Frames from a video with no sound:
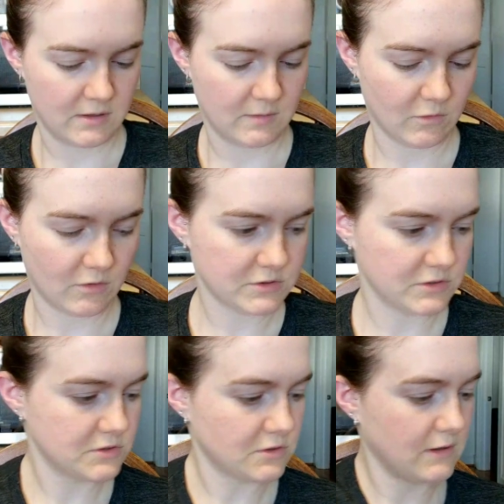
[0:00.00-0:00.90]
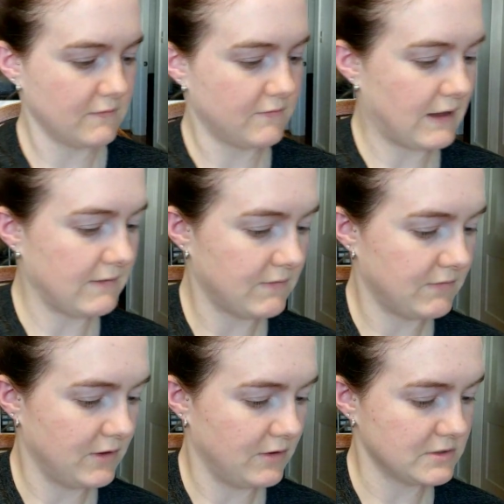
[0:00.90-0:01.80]
And we're also starting 5
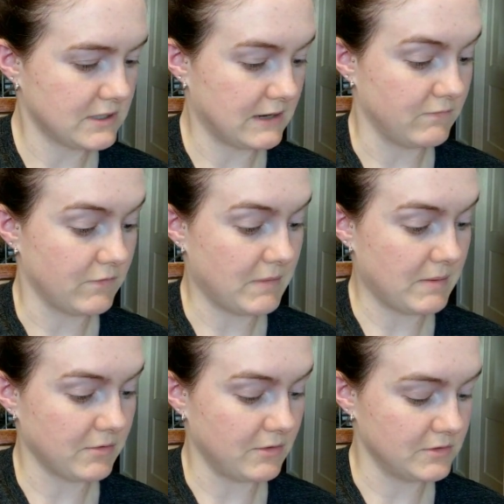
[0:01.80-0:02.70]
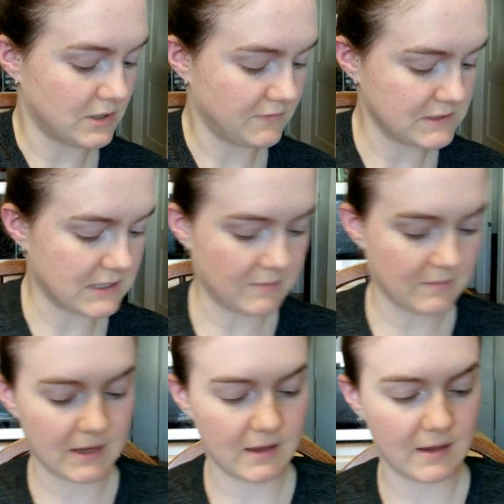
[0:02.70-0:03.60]
of those. I remember those off the top
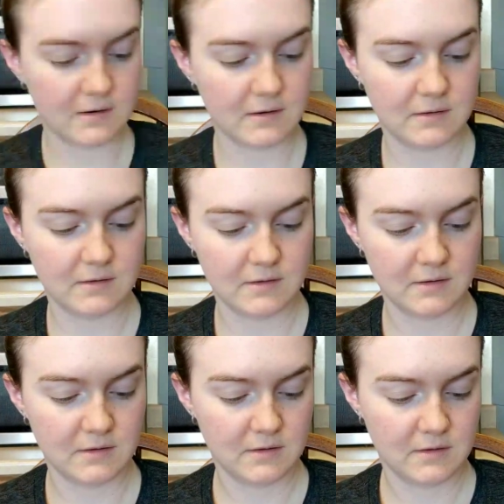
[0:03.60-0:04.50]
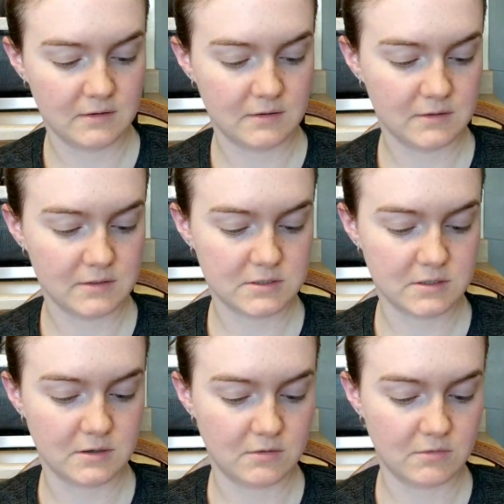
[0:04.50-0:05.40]
of my head.
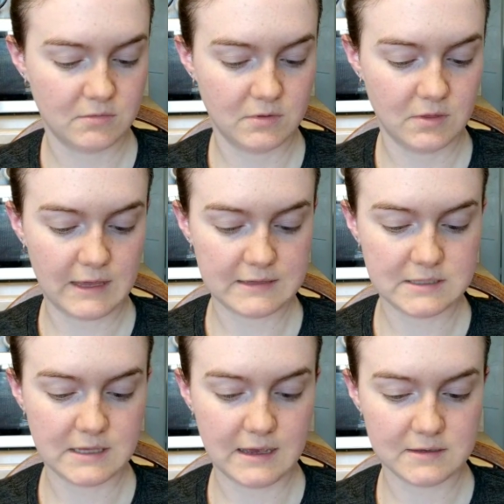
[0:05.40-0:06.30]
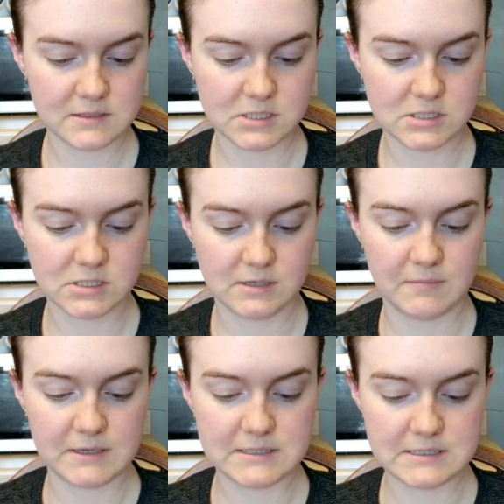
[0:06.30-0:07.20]
So that's that.
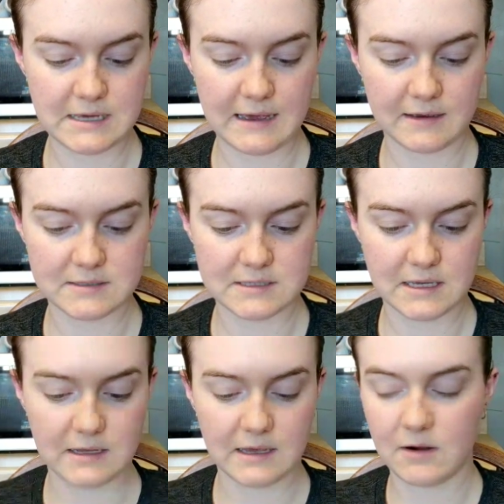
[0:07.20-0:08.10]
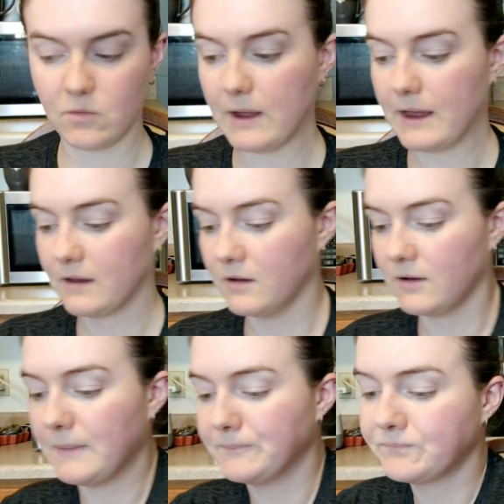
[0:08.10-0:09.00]
My stack is getting out of whack.
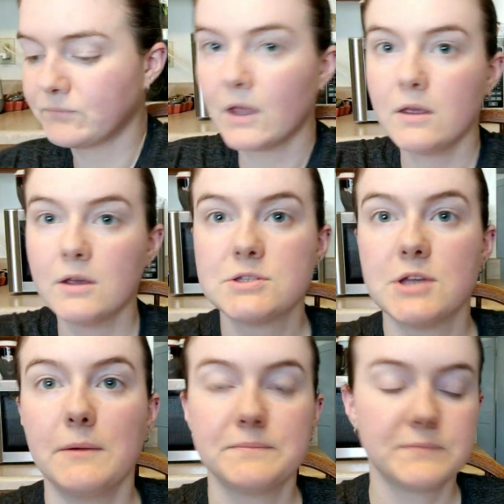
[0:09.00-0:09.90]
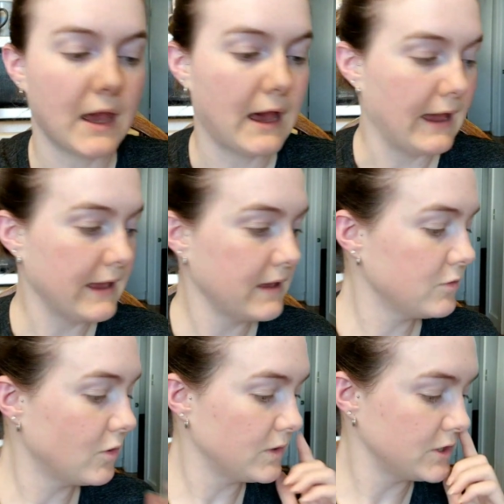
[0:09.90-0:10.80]
Okay. So I
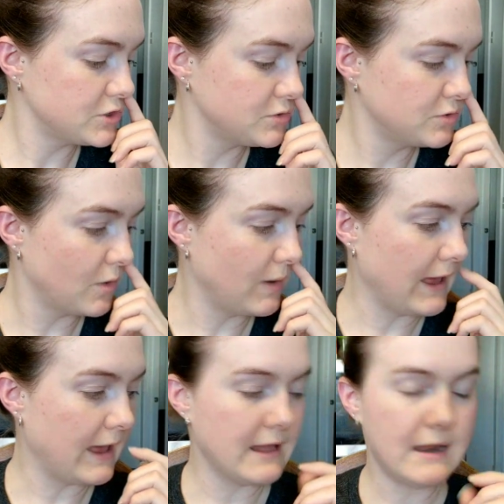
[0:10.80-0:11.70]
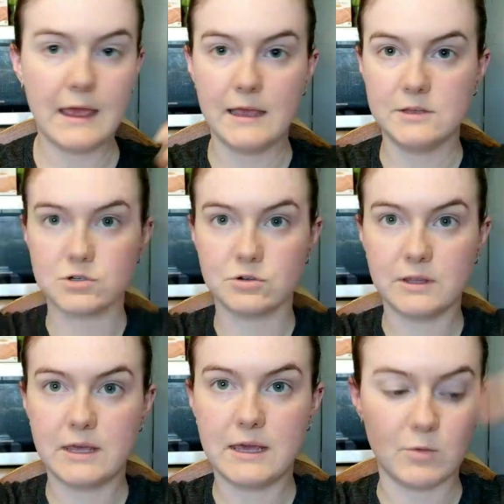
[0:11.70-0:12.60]
am going to go ahead and turn
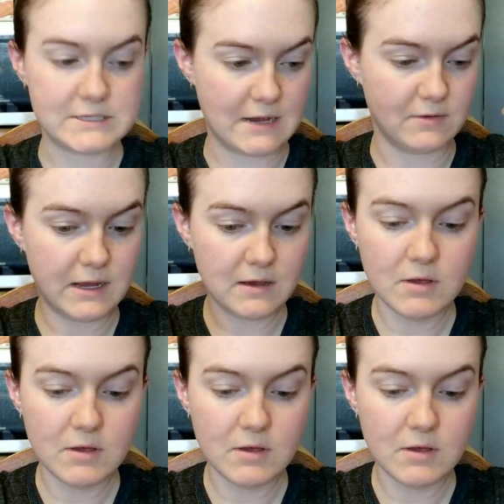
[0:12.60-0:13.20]
the camera down now